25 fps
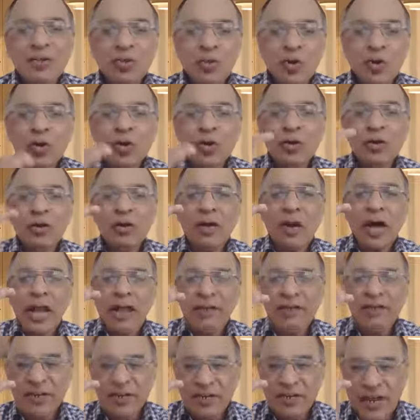So
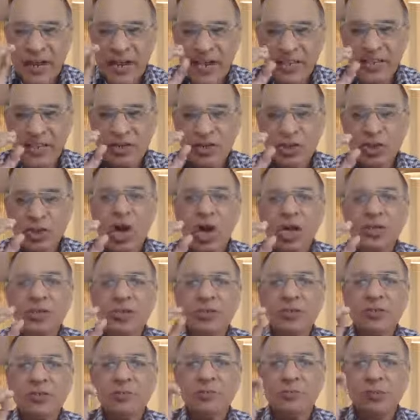I will take the
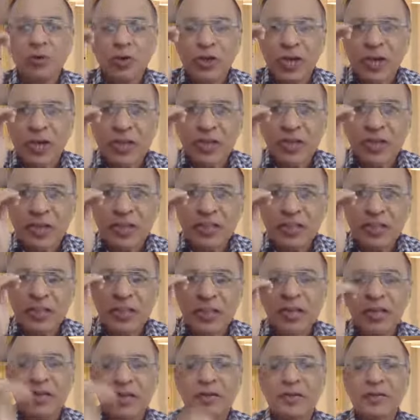torch, put it in
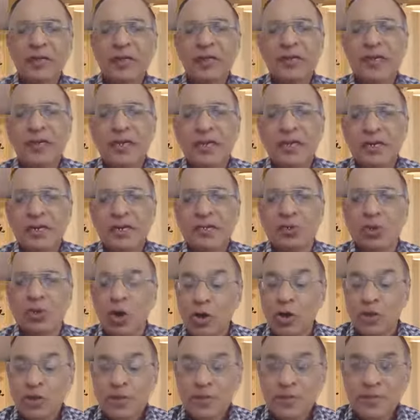the
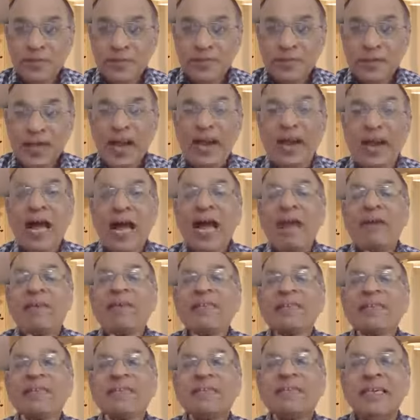throat, and I
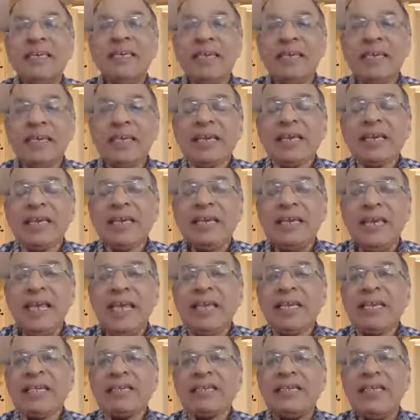will see,
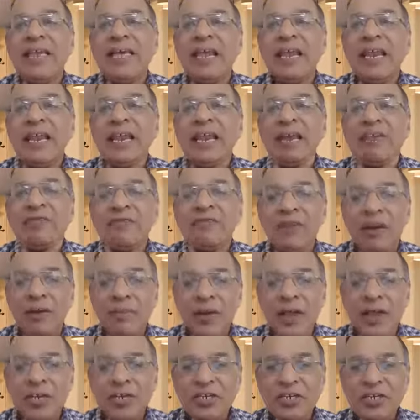is there any
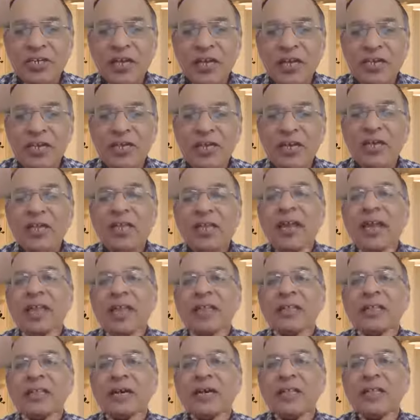inflammation
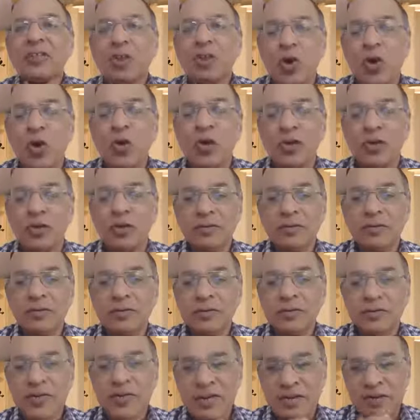in the throat?
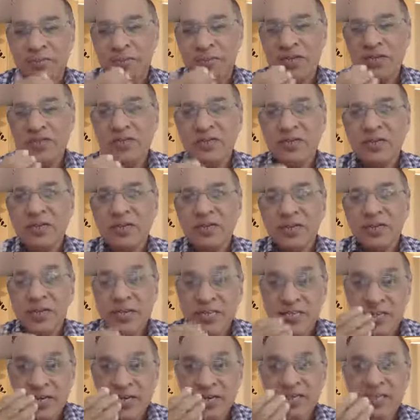That means,
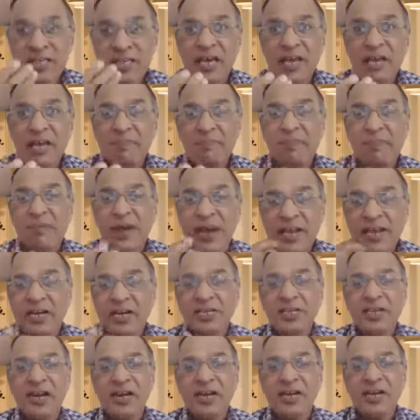is it there
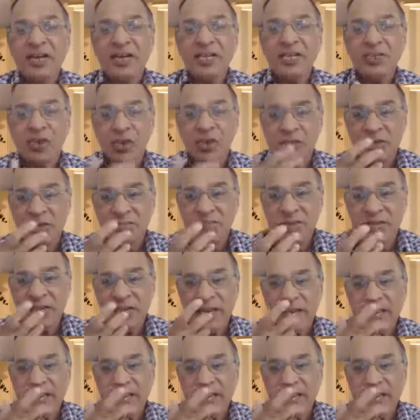pharyngitis or something